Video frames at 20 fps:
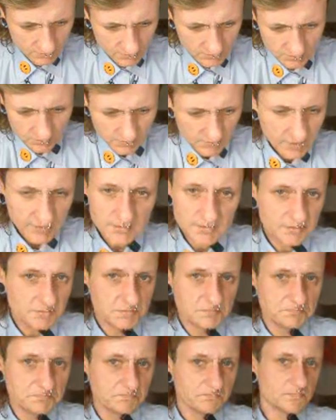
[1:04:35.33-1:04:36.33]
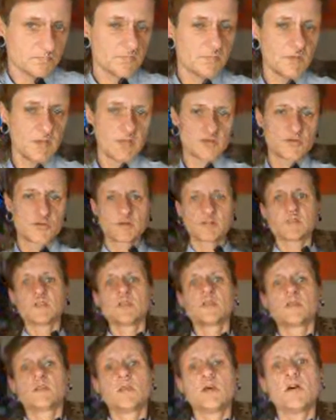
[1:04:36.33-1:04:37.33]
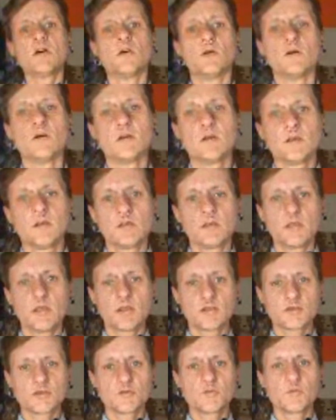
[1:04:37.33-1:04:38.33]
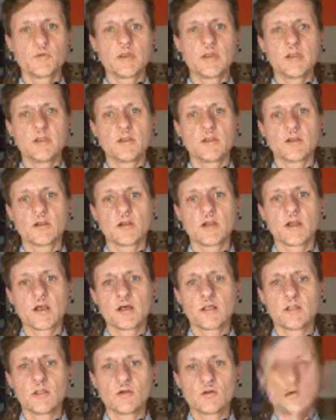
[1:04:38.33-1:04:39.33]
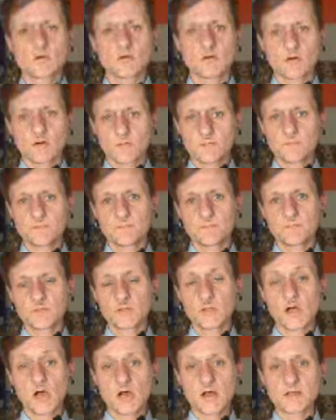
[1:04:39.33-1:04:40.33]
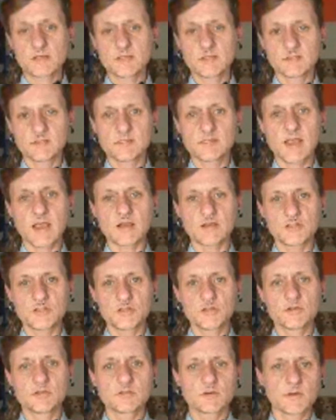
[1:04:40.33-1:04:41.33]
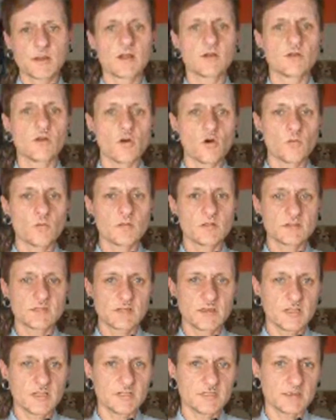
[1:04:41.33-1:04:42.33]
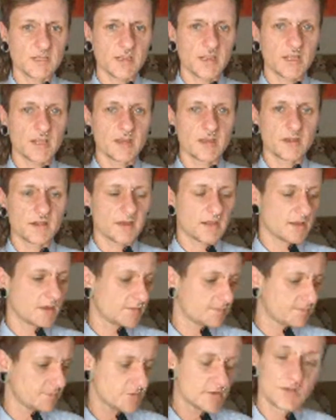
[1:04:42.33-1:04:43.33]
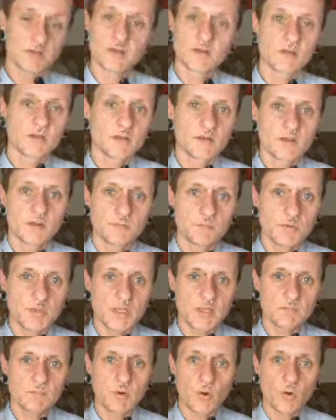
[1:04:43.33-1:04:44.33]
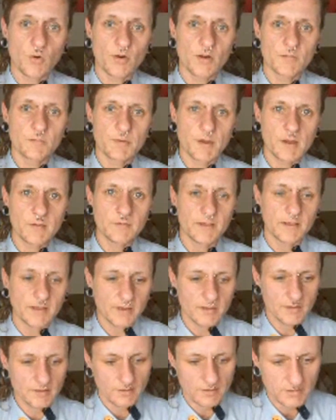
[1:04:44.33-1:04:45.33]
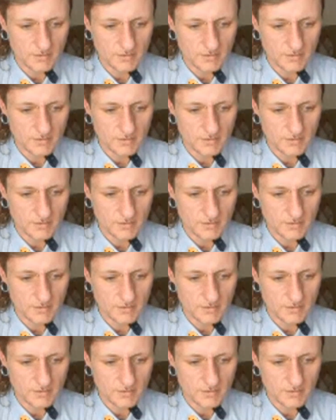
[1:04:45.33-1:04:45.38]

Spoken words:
Just, it's interesting to know. Y'all should read your local laws and statutes around homelessness and being poor in public.